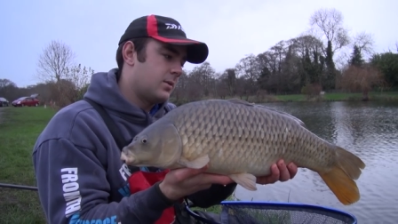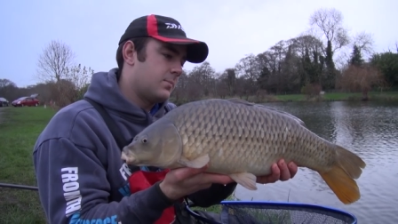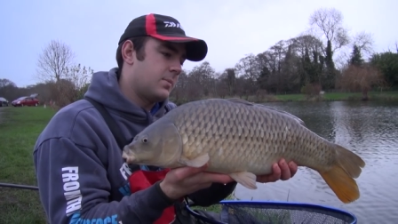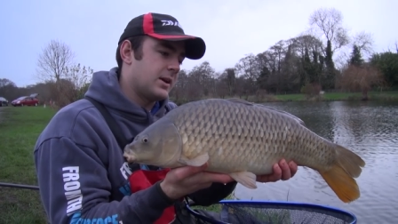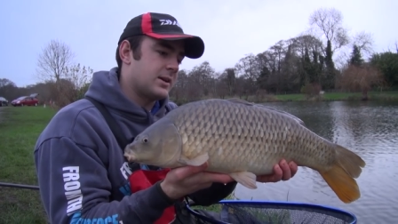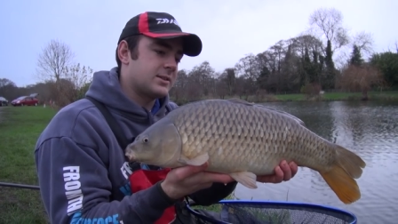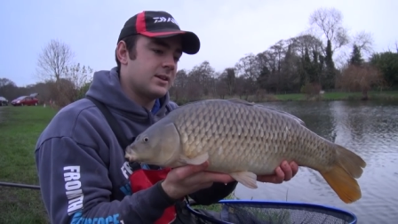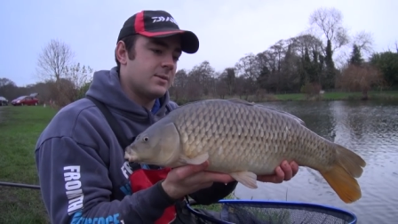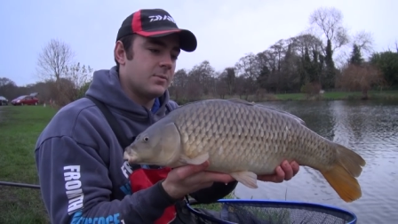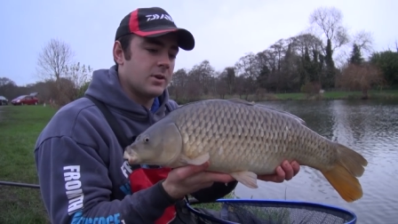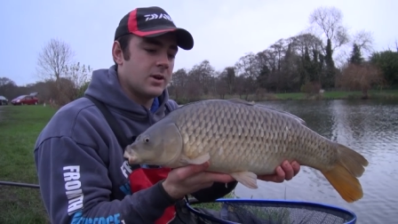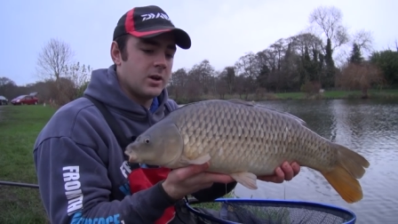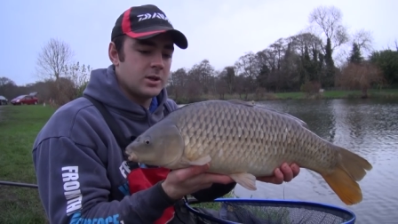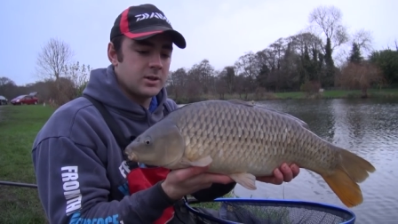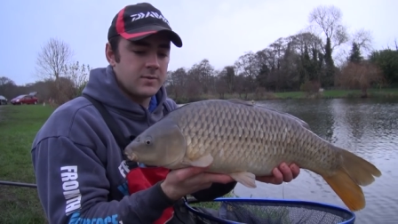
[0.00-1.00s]
mixed in with
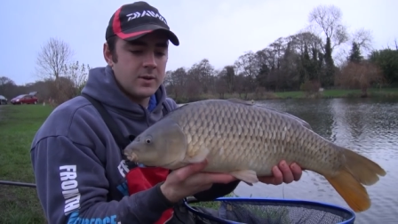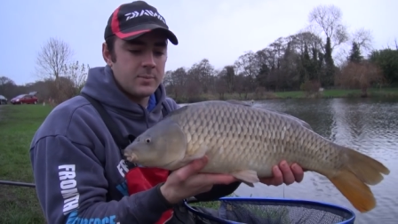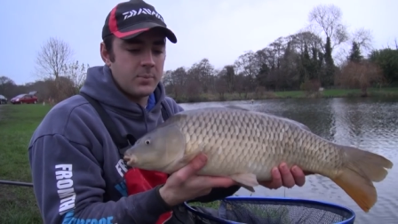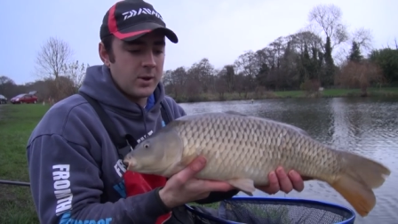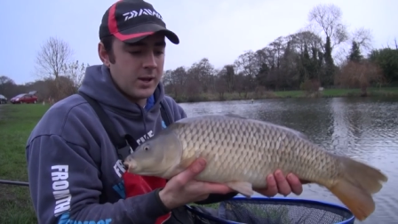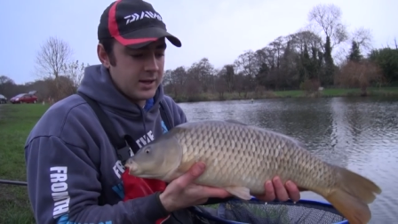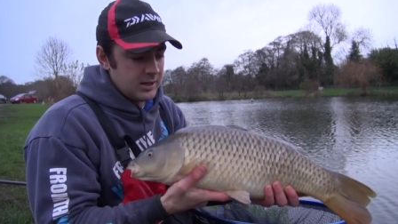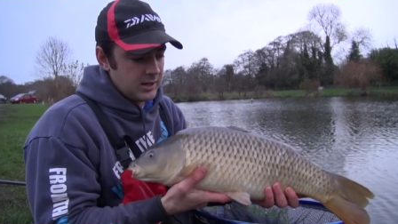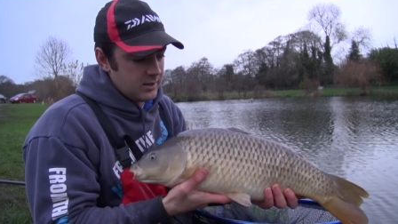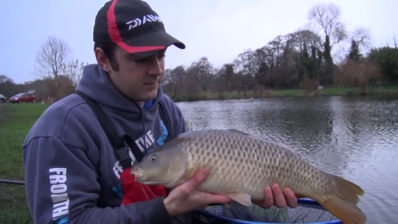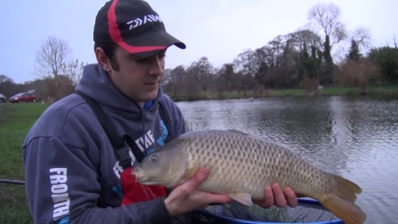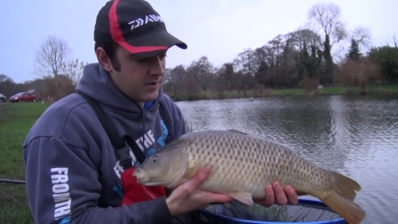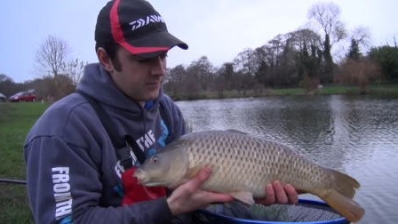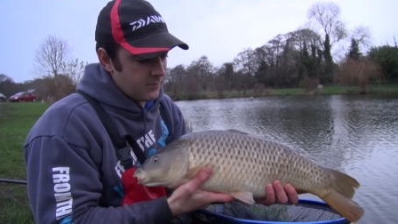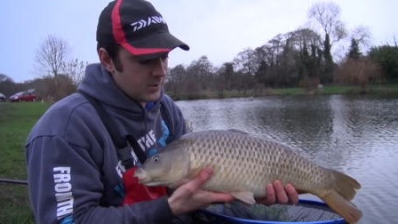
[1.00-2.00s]
those. I've had plenty
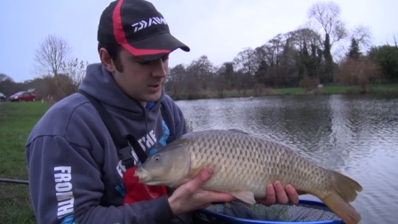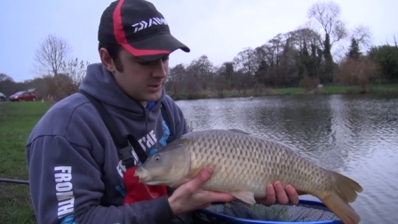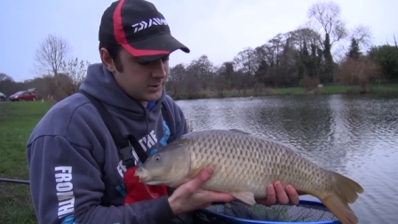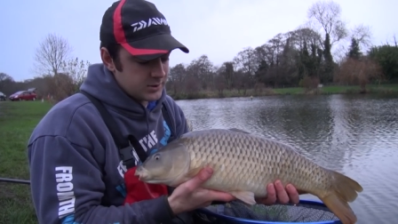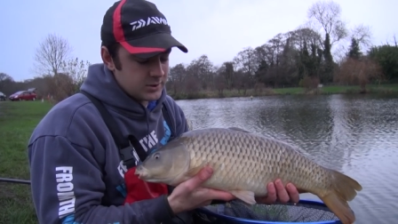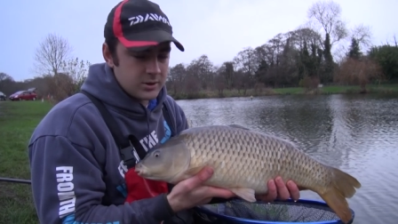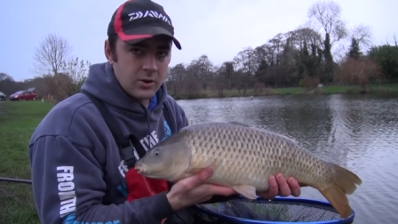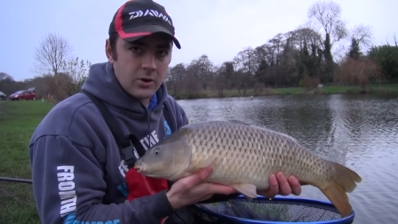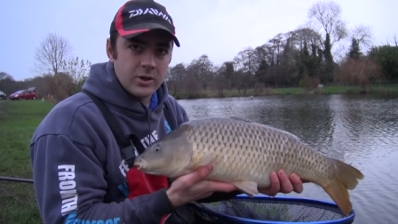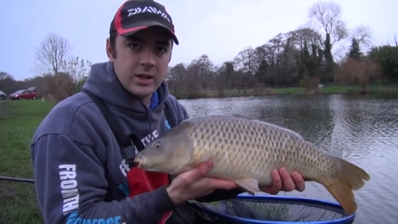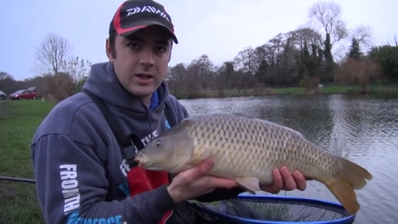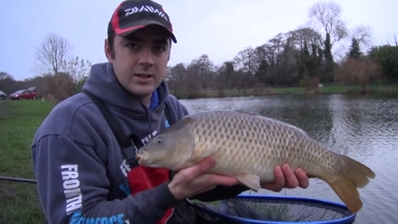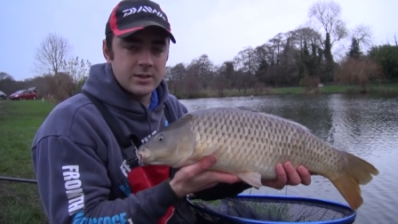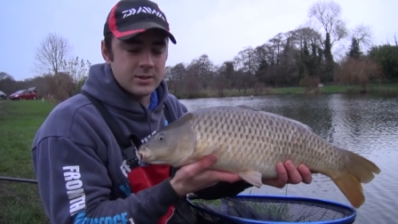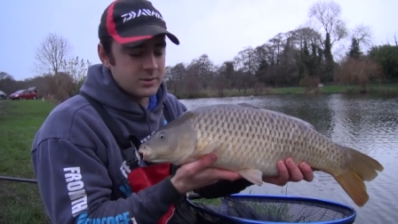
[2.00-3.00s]
of F1s,
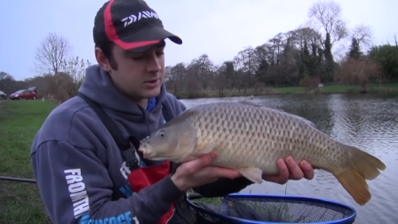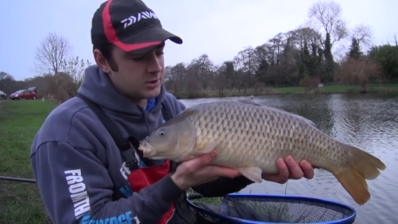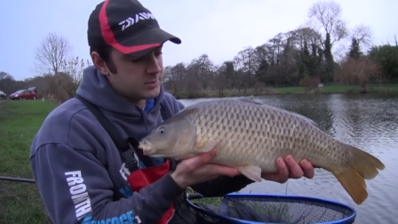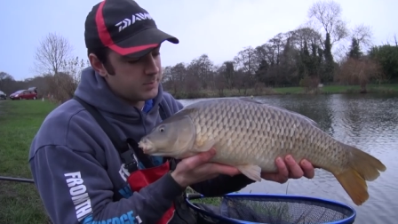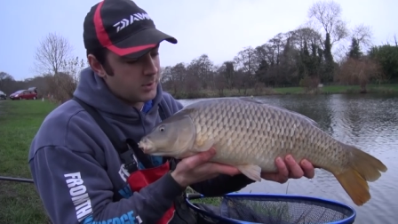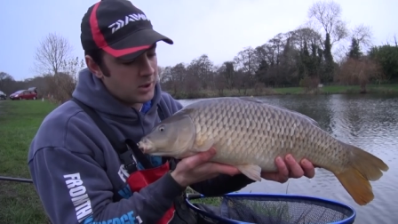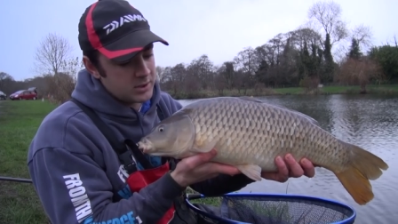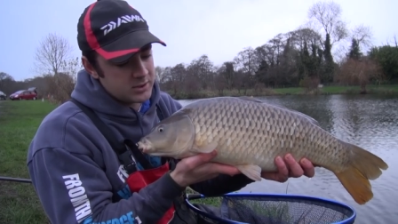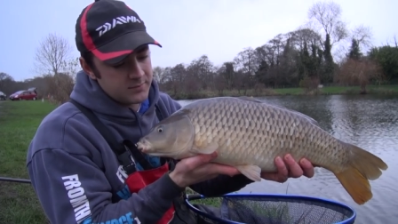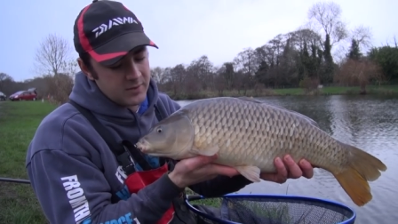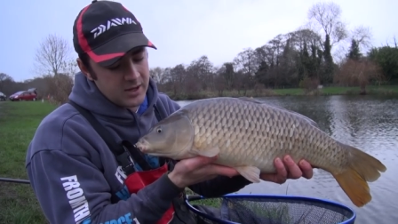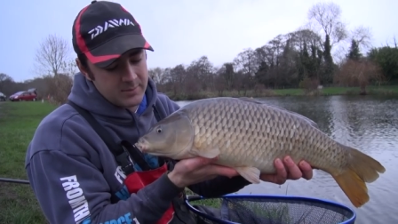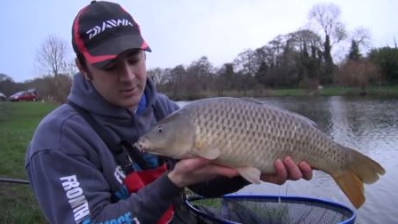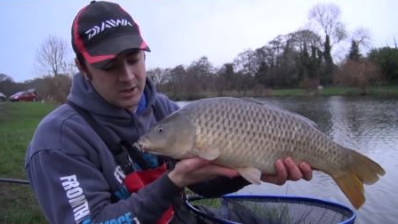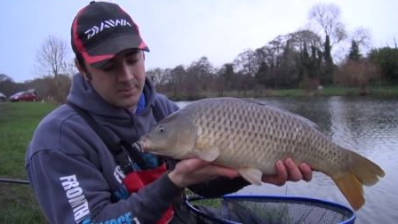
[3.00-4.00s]
stockies, just bites have
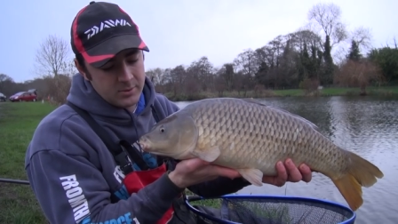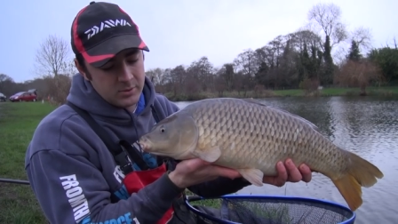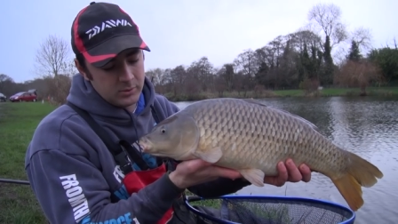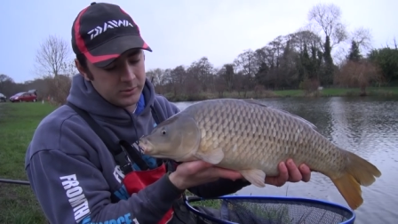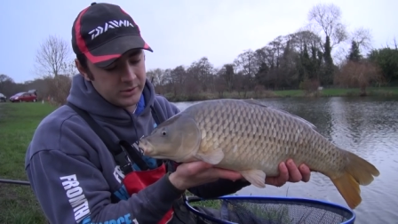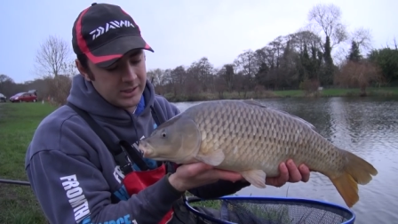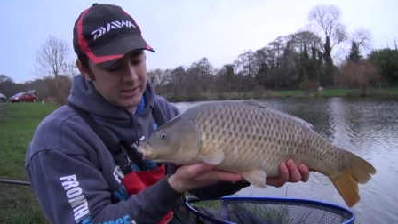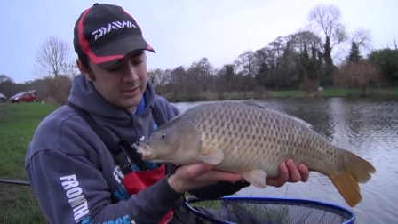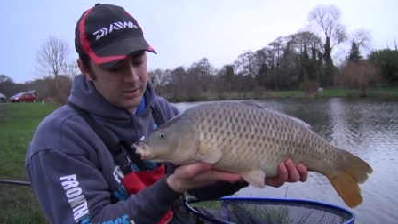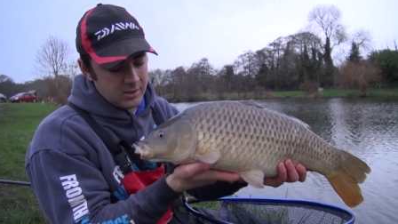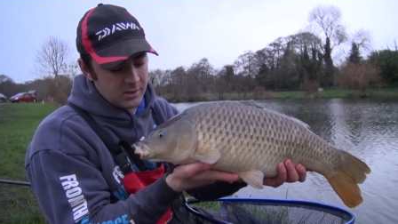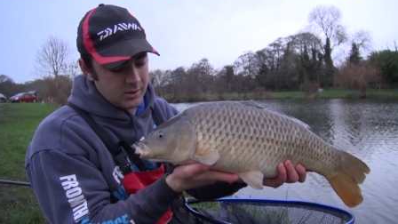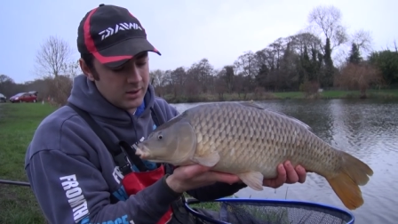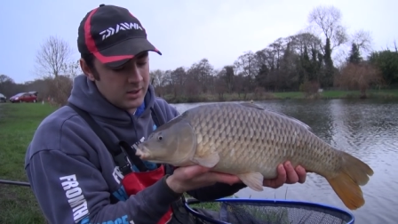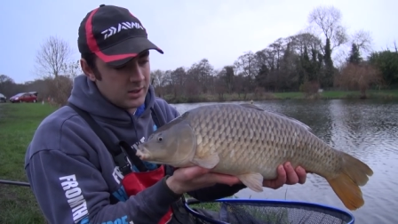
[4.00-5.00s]
kept coming all day
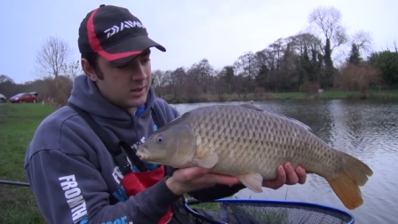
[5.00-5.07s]
long.